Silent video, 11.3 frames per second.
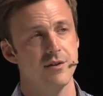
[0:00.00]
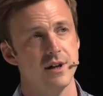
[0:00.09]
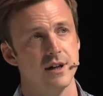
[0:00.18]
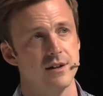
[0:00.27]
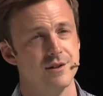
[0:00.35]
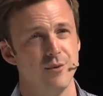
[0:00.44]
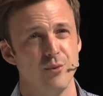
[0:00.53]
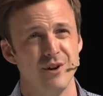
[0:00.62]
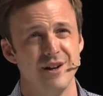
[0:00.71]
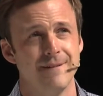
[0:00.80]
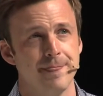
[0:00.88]
thing is that
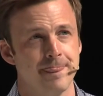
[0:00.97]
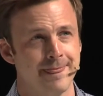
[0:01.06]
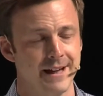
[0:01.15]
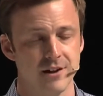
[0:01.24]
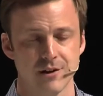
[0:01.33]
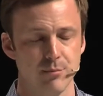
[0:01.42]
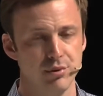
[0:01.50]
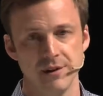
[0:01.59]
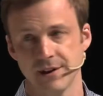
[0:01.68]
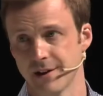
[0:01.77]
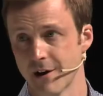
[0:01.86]
we in a
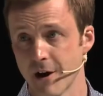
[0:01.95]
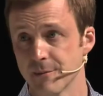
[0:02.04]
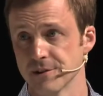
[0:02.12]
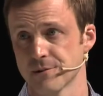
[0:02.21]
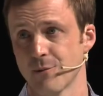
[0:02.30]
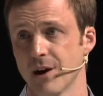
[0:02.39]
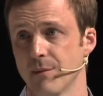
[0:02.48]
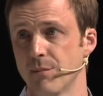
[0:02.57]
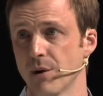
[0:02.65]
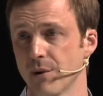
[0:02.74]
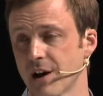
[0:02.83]
completely anonymous way,
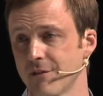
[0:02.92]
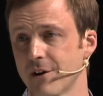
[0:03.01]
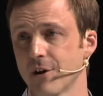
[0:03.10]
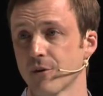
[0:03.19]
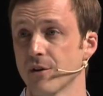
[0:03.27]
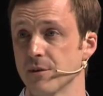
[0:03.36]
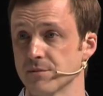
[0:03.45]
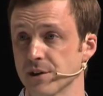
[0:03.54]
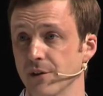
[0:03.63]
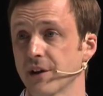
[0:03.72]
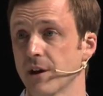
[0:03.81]
but we have algorithms
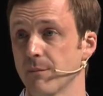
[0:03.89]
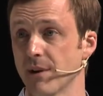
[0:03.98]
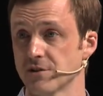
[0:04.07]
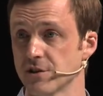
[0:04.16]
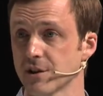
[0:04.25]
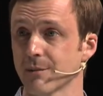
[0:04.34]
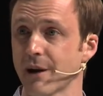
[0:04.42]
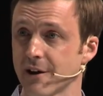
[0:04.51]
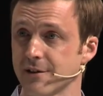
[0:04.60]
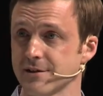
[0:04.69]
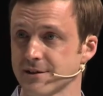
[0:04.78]
that look at messaging
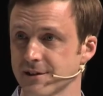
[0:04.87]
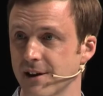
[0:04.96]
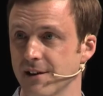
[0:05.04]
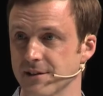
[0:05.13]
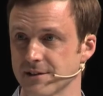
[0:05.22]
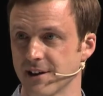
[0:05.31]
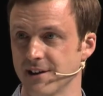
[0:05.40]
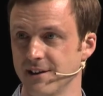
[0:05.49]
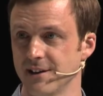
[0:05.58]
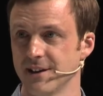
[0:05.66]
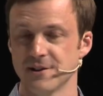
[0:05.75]
patterns on the
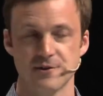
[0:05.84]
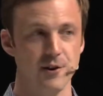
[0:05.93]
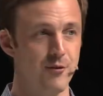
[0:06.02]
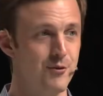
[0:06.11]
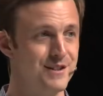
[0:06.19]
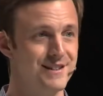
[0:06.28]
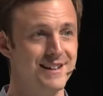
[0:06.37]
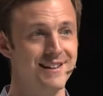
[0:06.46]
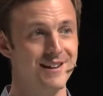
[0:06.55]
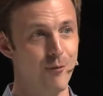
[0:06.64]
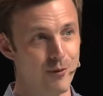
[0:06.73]
site. So if we see
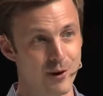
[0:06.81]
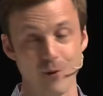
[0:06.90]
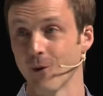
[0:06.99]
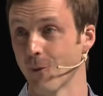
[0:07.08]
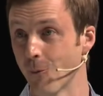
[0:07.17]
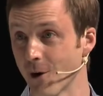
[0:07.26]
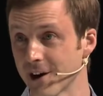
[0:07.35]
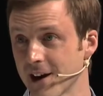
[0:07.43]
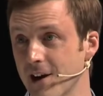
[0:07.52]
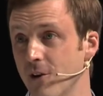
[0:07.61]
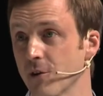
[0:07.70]
that, you know, like one
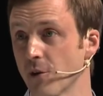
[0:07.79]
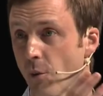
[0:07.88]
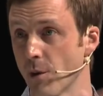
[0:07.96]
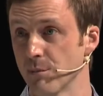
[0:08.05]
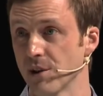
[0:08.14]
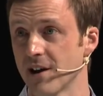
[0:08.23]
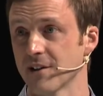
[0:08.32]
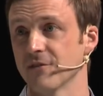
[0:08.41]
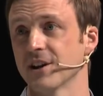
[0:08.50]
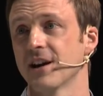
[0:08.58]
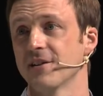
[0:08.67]
account or one block
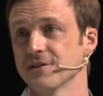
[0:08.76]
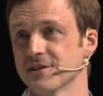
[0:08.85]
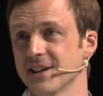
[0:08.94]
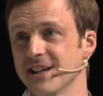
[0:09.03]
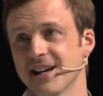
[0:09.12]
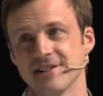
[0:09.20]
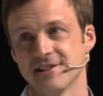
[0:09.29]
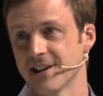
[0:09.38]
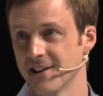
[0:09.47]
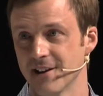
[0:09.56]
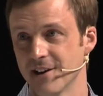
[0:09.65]
of accounts has
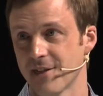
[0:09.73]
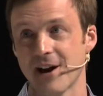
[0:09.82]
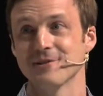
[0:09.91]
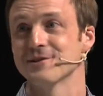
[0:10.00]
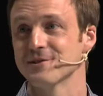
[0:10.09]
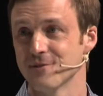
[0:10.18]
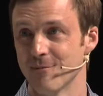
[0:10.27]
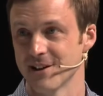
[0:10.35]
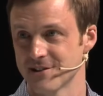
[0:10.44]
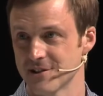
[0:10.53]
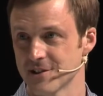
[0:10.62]
sent thousands of
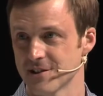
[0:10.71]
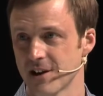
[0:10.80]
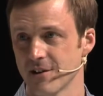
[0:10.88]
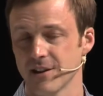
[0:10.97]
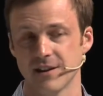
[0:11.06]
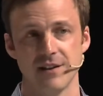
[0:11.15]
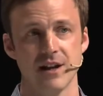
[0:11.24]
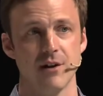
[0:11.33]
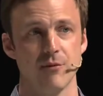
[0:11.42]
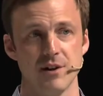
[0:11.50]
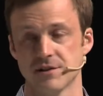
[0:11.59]
messages out, then
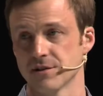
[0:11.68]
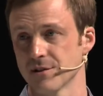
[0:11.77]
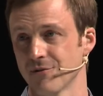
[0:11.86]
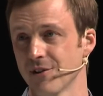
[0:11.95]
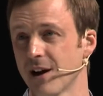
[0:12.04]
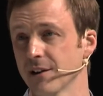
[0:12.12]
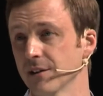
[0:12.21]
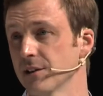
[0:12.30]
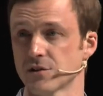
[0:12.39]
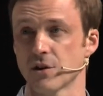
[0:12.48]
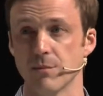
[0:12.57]
that raises a flag
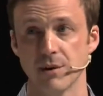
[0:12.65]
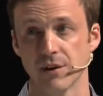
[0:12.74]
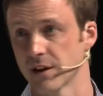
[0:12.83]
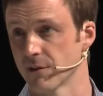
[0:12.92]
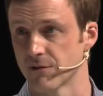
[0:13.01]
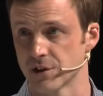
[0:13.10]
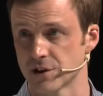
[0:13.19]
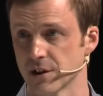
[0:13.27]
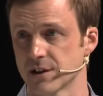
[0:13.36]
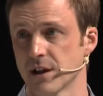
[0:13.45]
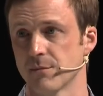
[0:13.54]
that this could be like a
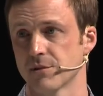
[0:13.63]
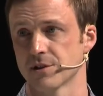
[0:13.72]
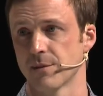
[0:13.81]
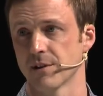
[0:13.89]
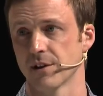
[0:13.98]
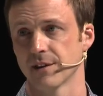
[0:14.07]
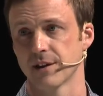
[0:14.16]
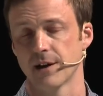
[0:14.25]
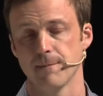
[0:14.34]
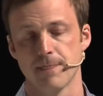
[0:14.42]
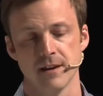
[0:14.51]
phishing attempt or something like that.